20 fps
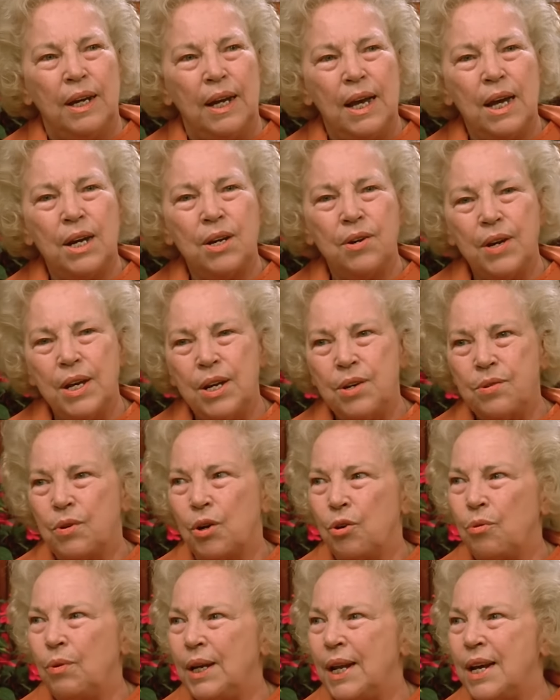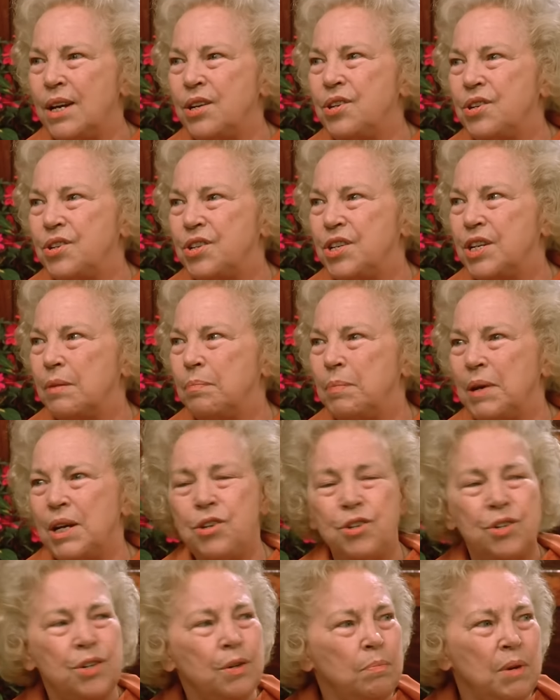enter into a relationship,
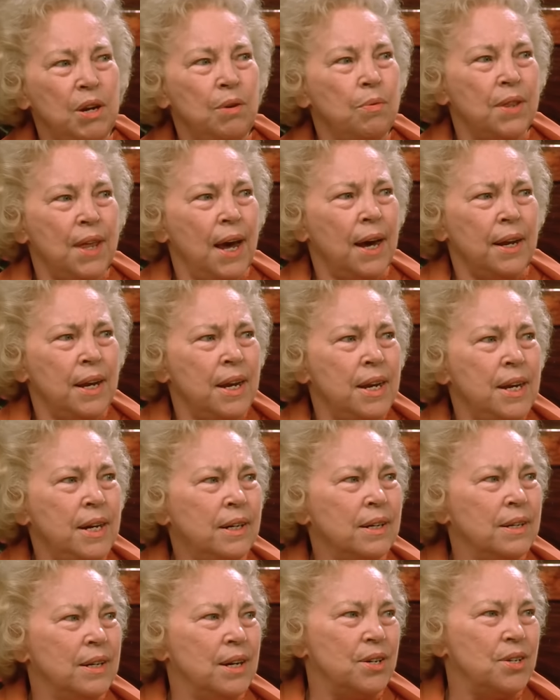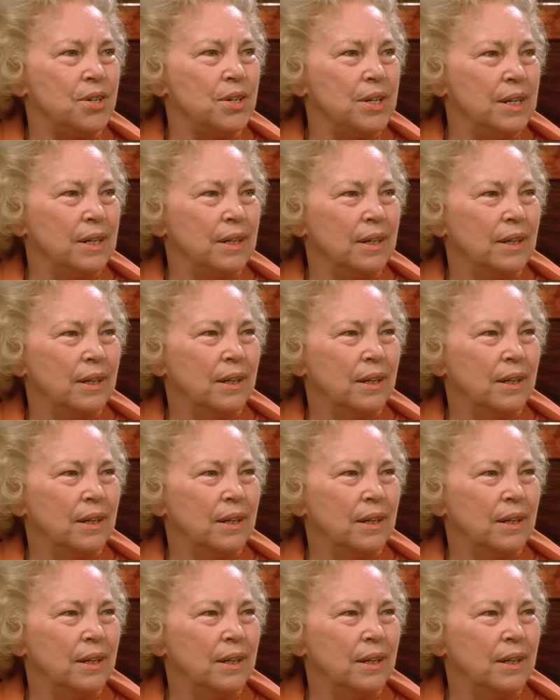it should be without any condition.